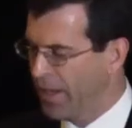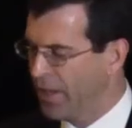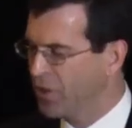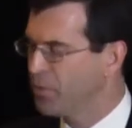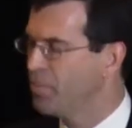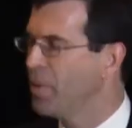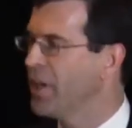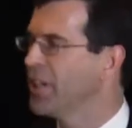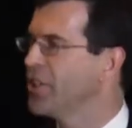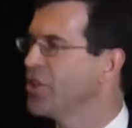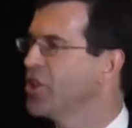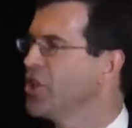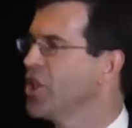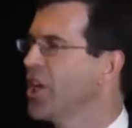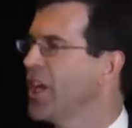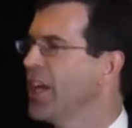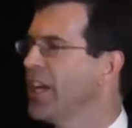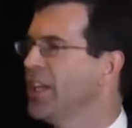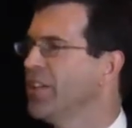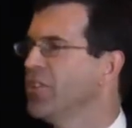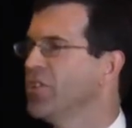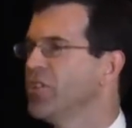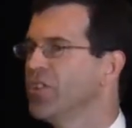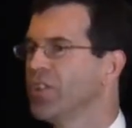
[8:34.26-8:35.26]
has been a
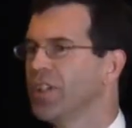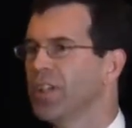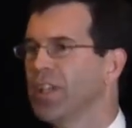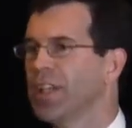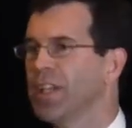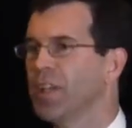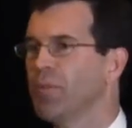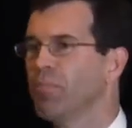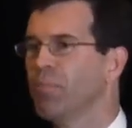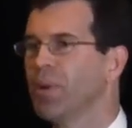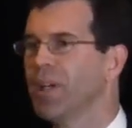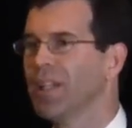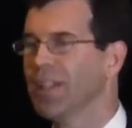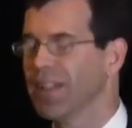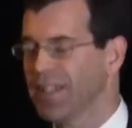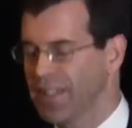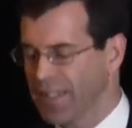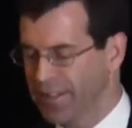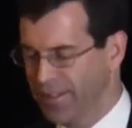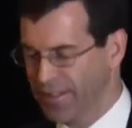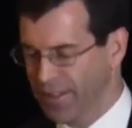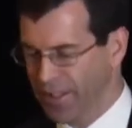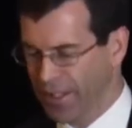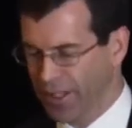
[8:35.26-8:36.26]
change in
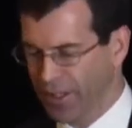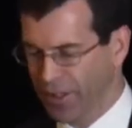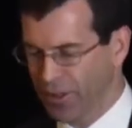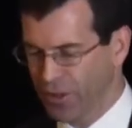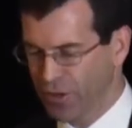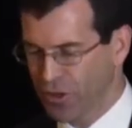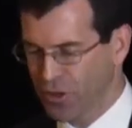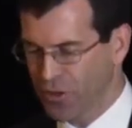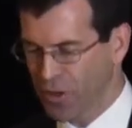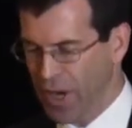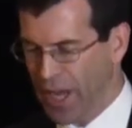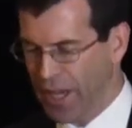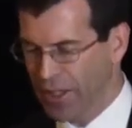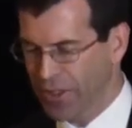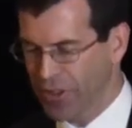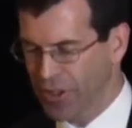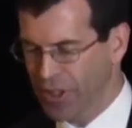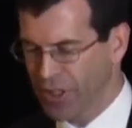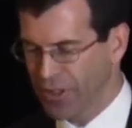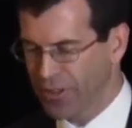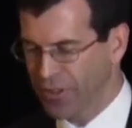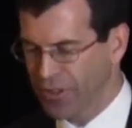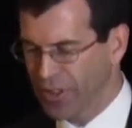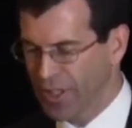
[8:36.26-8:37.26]
policing
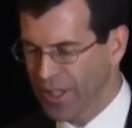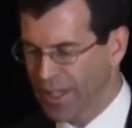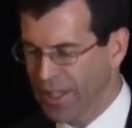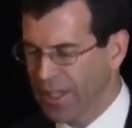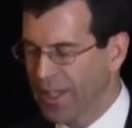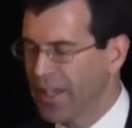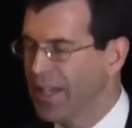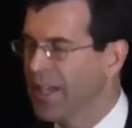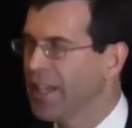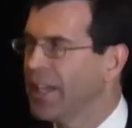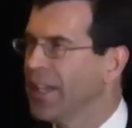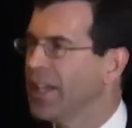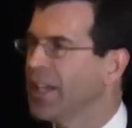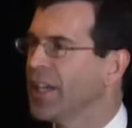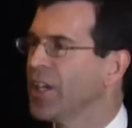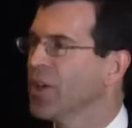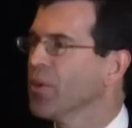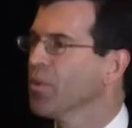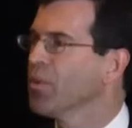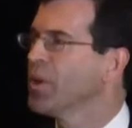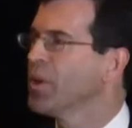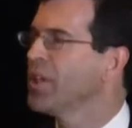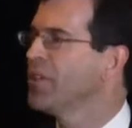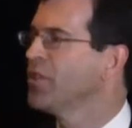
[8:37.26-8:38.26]
strategies.
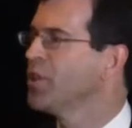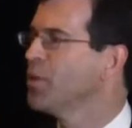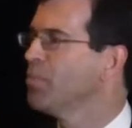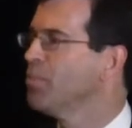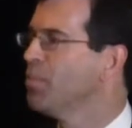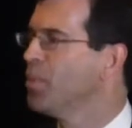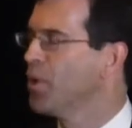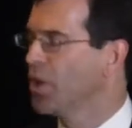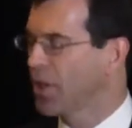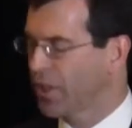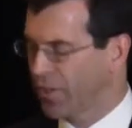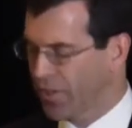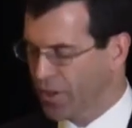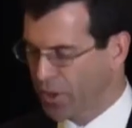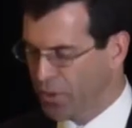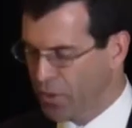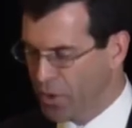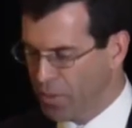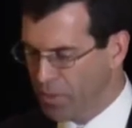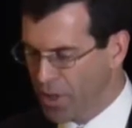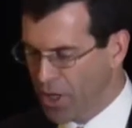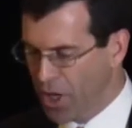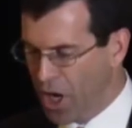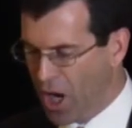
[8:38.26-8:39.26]
In a recent book, the
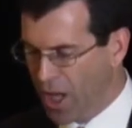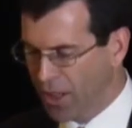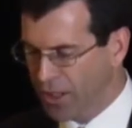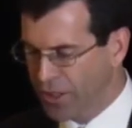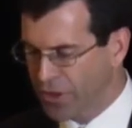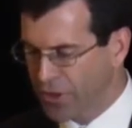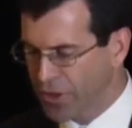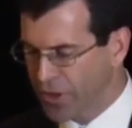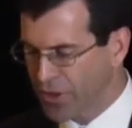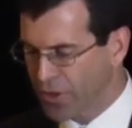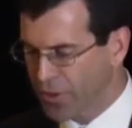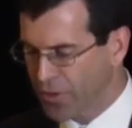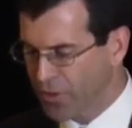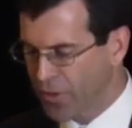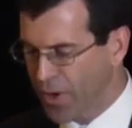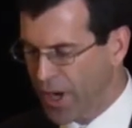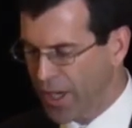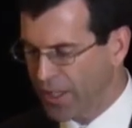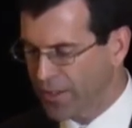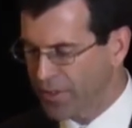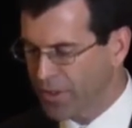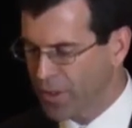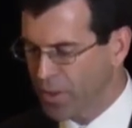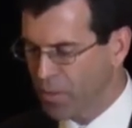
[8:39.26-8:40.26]
criminologist
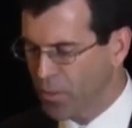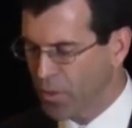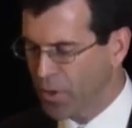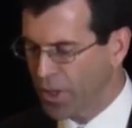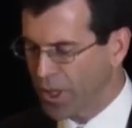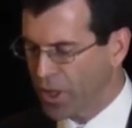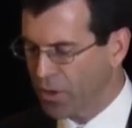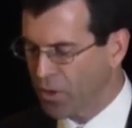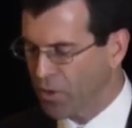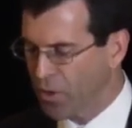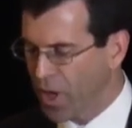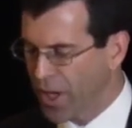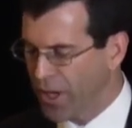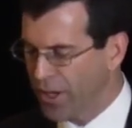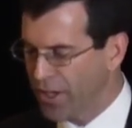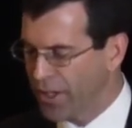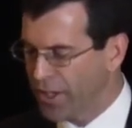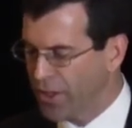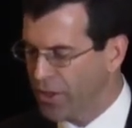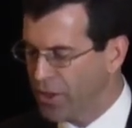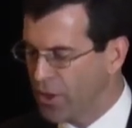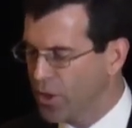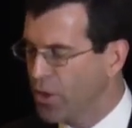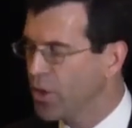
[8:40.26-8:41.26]
Frank Zimmering
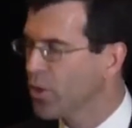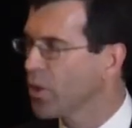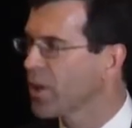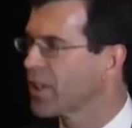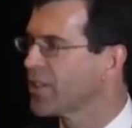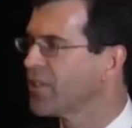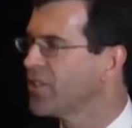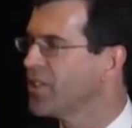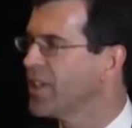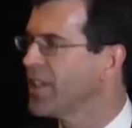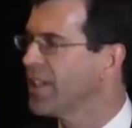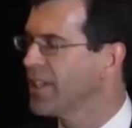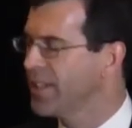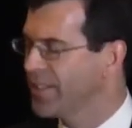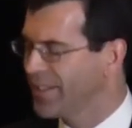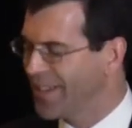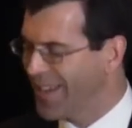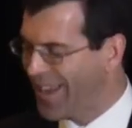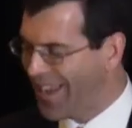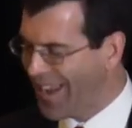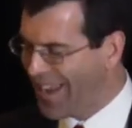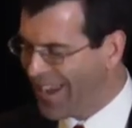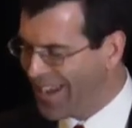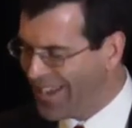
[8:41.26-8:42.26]
credited New York
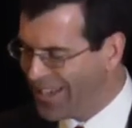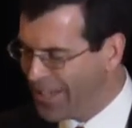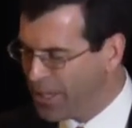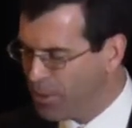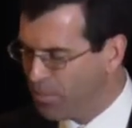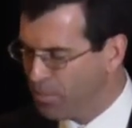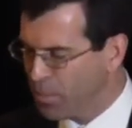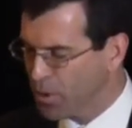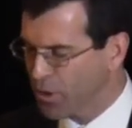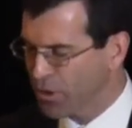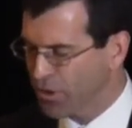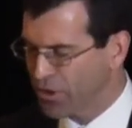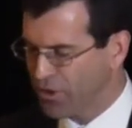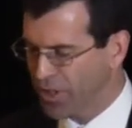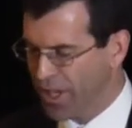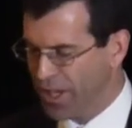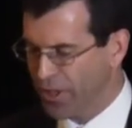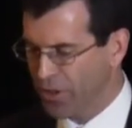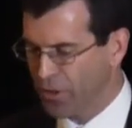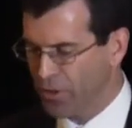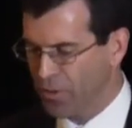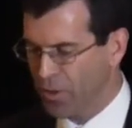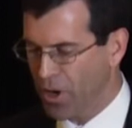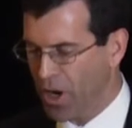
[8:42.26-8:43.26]
City's
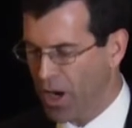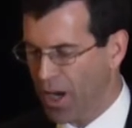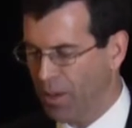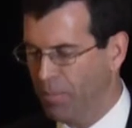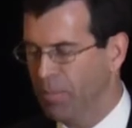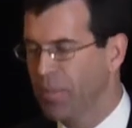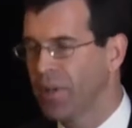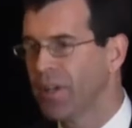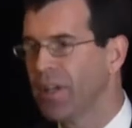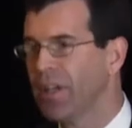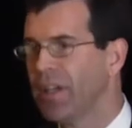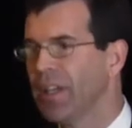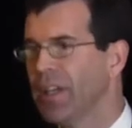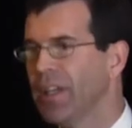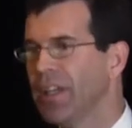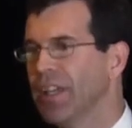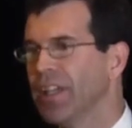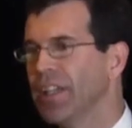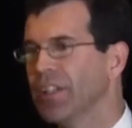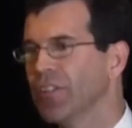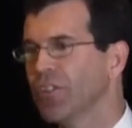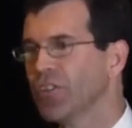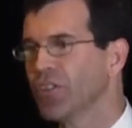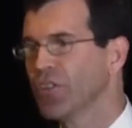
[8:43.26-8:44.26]
80% drop
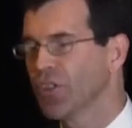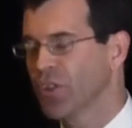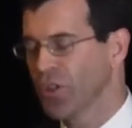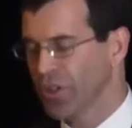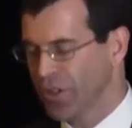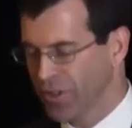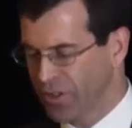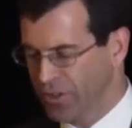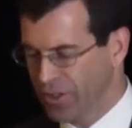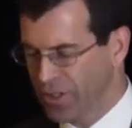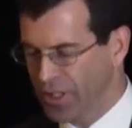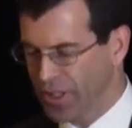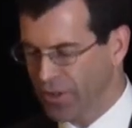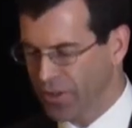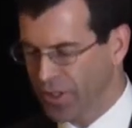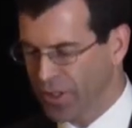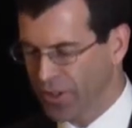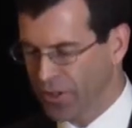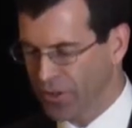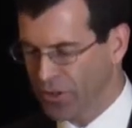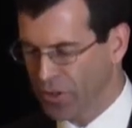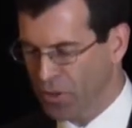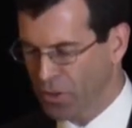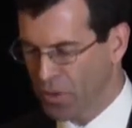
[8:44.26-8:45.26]
in certain
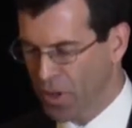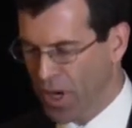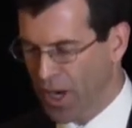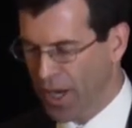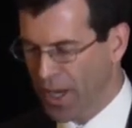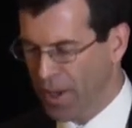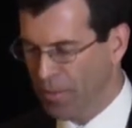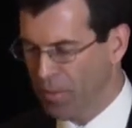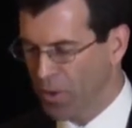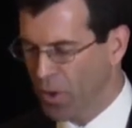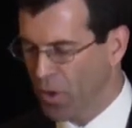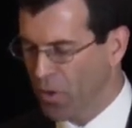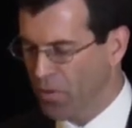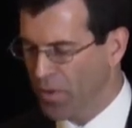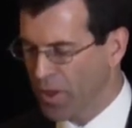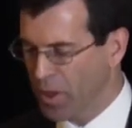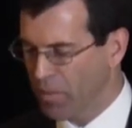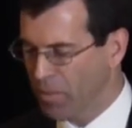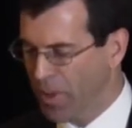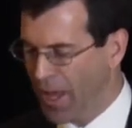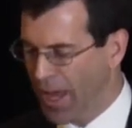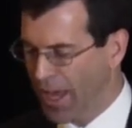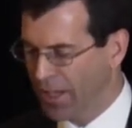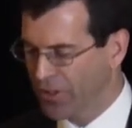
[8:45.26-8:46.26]
serious crime over
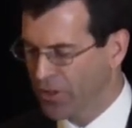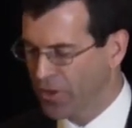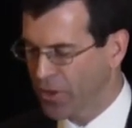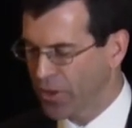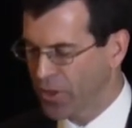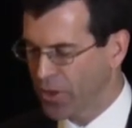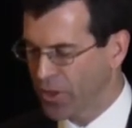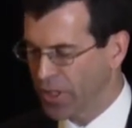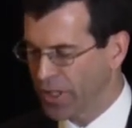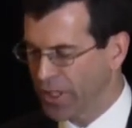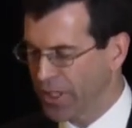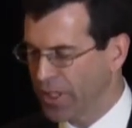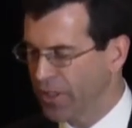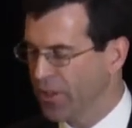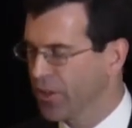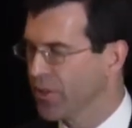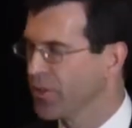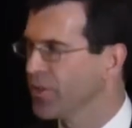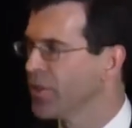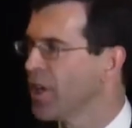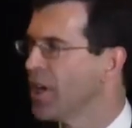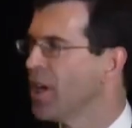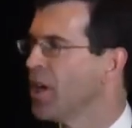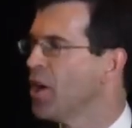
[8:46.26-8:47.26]
the past 30
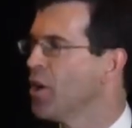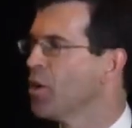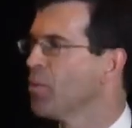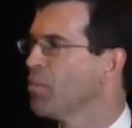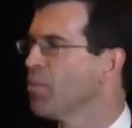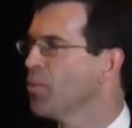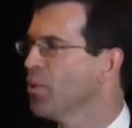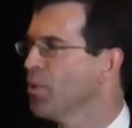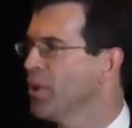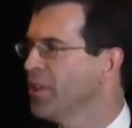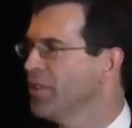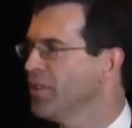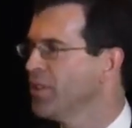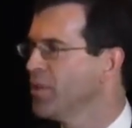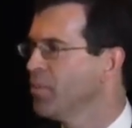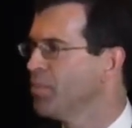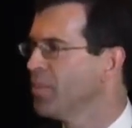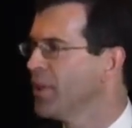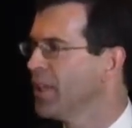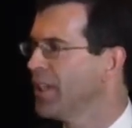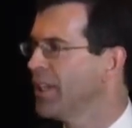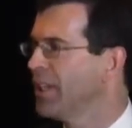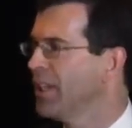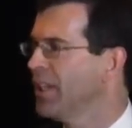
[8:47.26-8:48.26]
years,
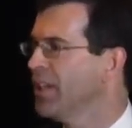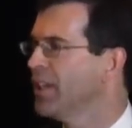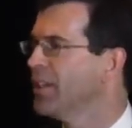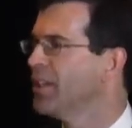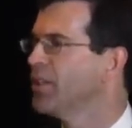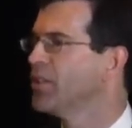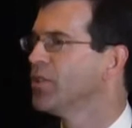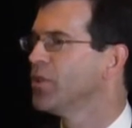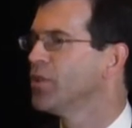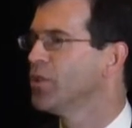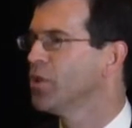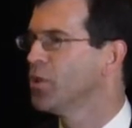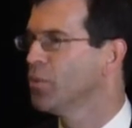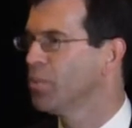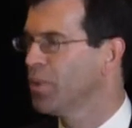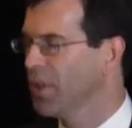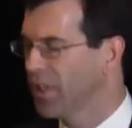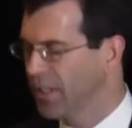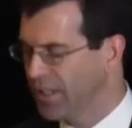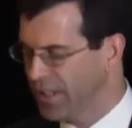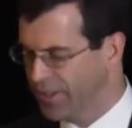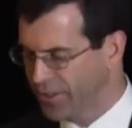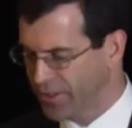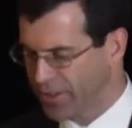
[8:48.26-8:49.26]
principally to
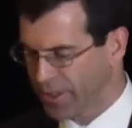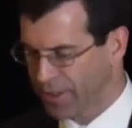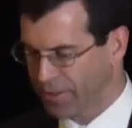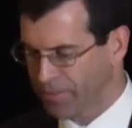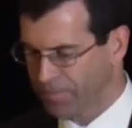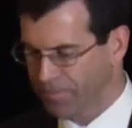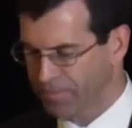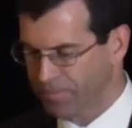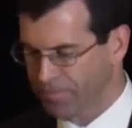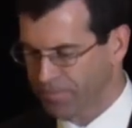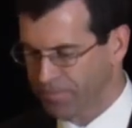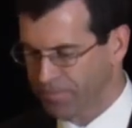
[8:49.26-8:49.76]
policing.